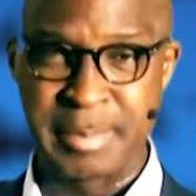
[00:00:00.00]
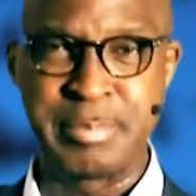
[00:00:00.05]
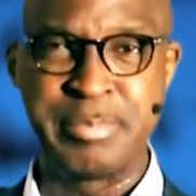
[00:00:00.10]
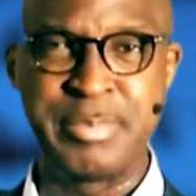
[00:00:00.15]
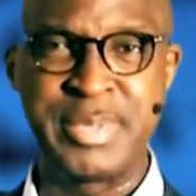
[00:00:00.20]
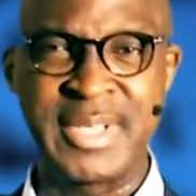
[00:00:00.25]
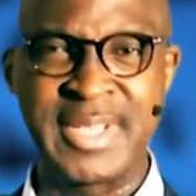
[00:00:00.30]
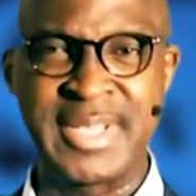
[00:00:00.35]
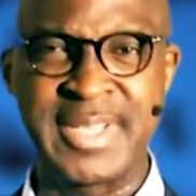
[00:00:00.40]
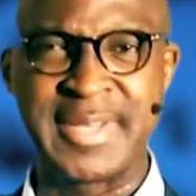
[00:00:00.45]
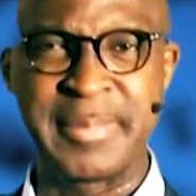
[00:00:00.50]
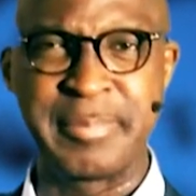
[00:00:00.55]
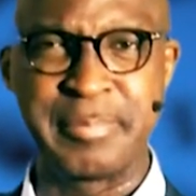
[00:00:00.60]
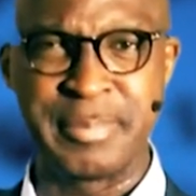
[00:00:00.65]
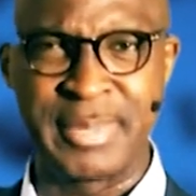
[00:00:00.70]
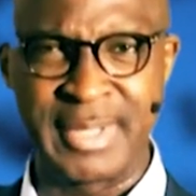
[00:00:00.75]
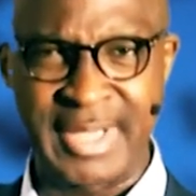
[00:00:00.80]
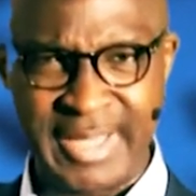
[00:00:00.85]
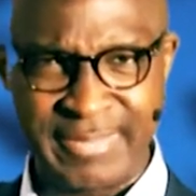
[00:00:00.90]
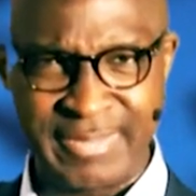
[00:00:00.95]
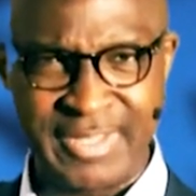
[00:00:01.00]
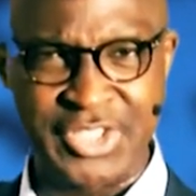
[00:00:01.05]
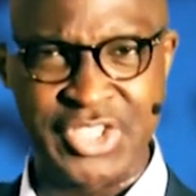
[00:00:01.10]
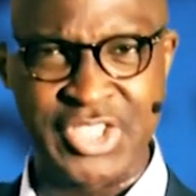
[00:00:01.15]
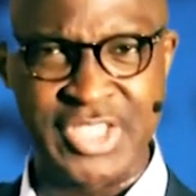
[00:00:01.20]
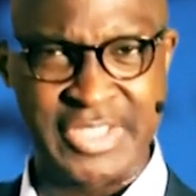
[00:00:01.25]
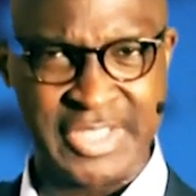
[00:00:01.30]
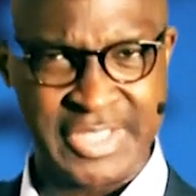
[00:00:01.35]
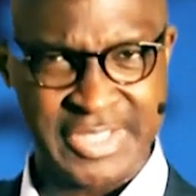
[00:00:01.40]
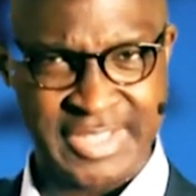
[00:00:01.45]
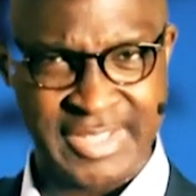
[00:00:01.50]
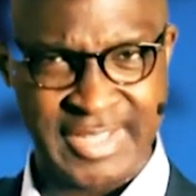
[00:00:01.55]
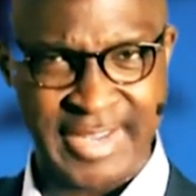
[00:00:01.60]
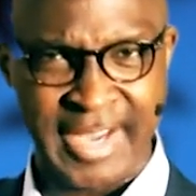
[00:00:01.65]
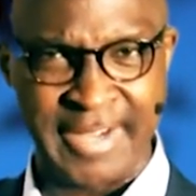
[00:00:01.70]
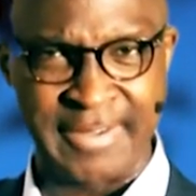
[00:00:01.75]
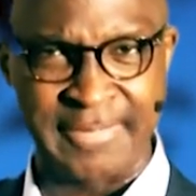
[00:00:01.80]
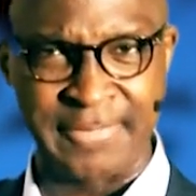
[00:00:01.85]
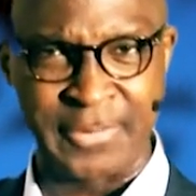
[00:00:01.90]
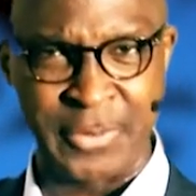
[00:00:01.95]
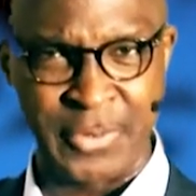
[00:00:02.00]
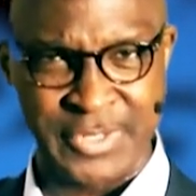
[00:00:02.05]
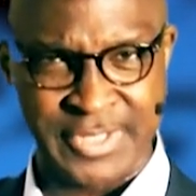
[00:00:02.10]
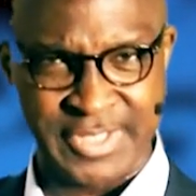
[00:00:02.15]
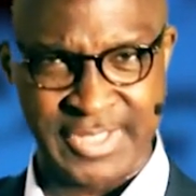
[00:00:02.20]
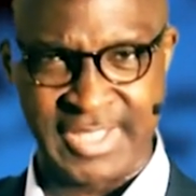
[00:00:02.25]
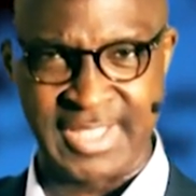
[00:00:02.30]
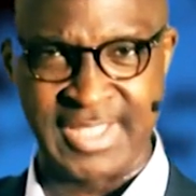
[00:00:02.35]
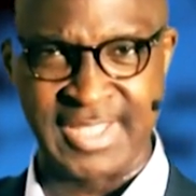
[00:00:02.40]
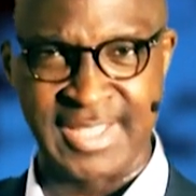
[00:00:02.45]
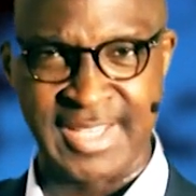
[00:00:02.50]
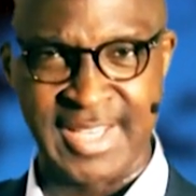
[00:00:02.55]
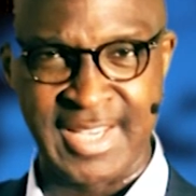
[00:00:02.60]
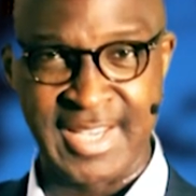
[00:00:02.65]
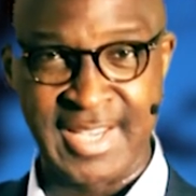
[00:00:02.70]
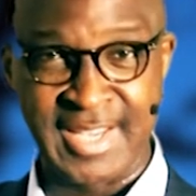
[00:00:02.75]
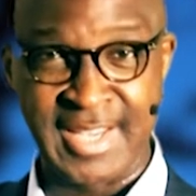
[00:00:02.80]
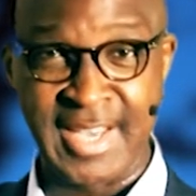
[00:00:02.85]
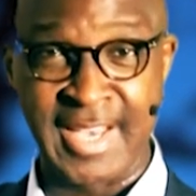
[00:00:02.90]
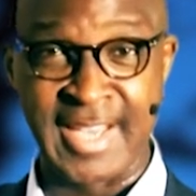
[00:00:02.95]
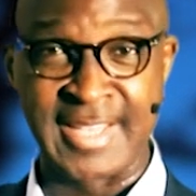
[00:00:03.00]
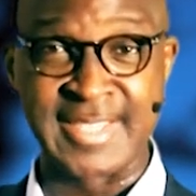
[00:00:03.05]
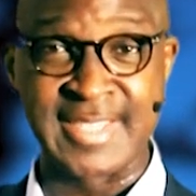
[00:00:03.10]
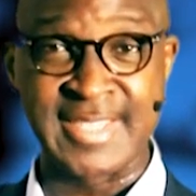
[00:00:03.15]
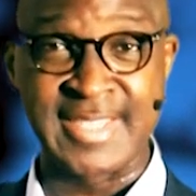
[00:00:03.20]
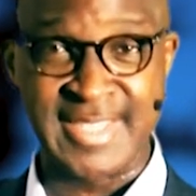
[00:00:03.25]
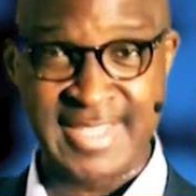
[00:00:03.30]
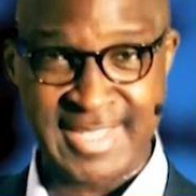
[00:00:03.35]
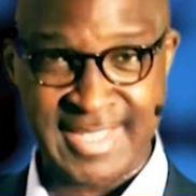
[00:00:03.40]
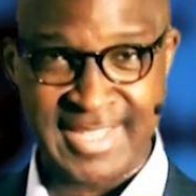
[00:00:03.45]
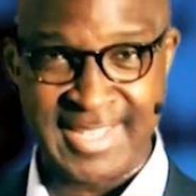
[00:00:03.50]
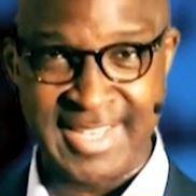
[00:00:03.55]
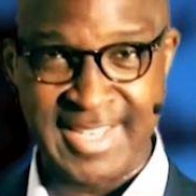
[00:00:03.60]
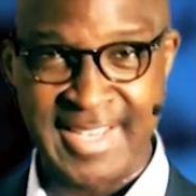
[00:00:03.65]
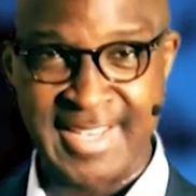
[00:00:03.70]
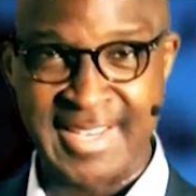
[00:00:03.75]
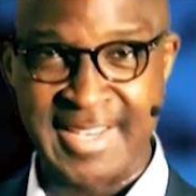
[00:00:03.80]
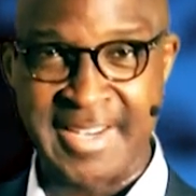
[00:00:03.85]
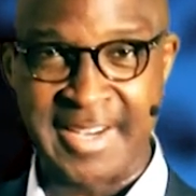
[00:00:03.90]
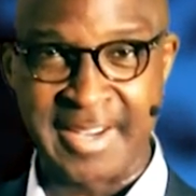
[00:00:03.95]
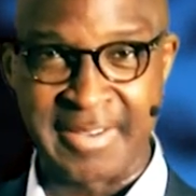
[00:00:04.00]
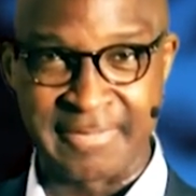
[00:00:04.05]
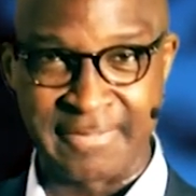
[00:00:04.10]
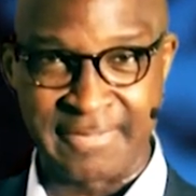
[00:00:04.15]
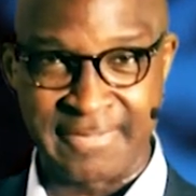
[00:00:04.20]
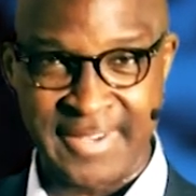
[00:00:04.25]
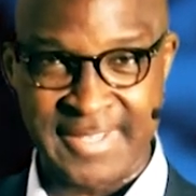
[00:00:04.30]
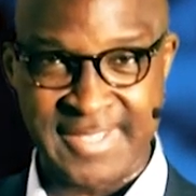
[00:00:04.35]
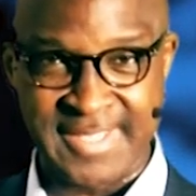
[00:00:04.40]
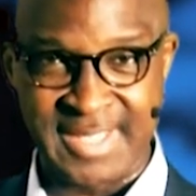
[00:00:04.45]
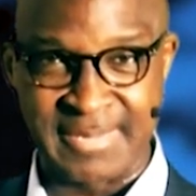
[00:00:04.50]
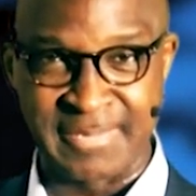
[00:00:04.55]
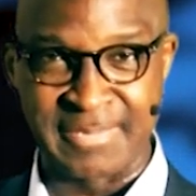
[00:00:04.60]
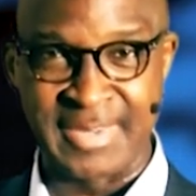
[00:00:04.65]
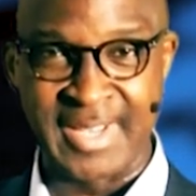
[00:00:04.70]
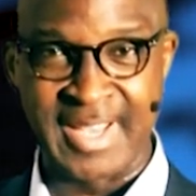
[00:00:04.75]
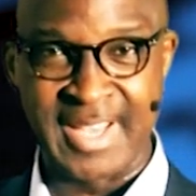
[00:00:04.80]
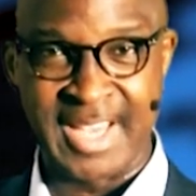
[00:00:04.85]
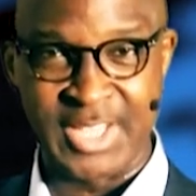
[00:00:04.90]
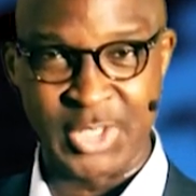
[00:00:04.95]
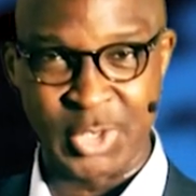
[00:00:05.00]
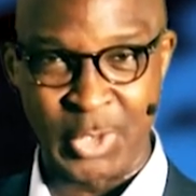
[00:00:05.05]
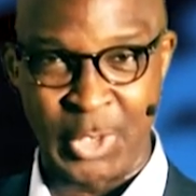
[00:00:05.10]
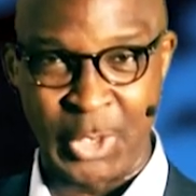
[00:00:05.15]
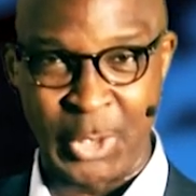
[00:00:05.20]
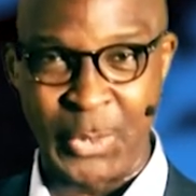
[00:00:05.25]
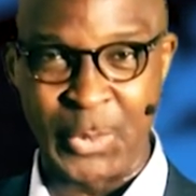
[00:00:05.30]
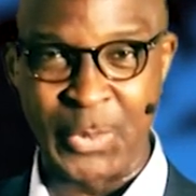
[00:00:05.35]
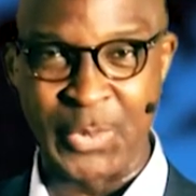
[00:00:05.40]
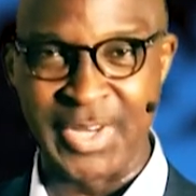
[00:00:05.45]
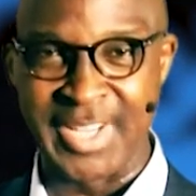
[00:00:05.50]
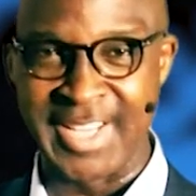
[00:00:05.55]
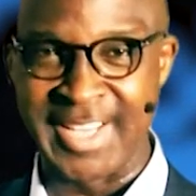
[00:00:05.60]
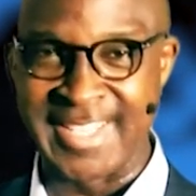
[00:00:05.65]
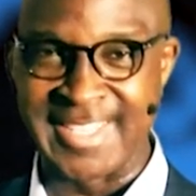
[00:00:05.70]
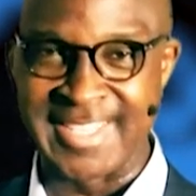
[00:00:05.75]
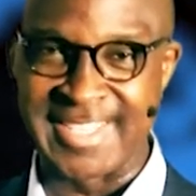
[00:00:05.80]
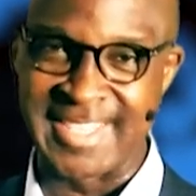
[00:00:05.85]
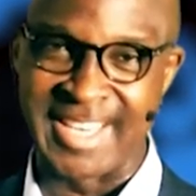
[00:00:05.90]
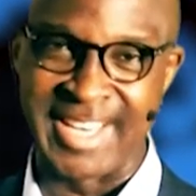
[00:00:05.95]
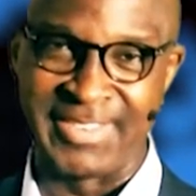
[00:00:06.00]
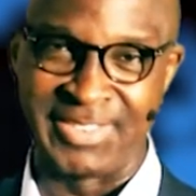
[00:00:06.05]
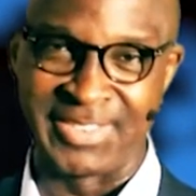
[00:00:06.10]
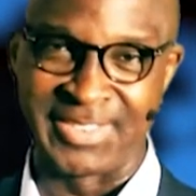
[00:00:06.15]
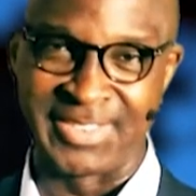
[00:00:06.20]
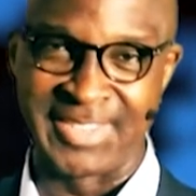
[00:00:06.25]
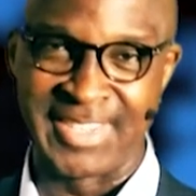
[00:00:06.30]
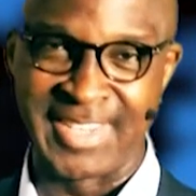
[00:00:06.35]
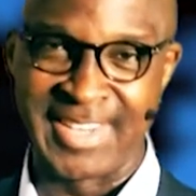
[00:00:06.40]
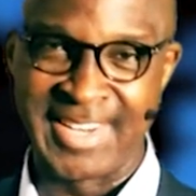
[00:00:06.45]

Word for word: B, believe that Jesus died for your sin. And C, confess him as your Lord and Savior.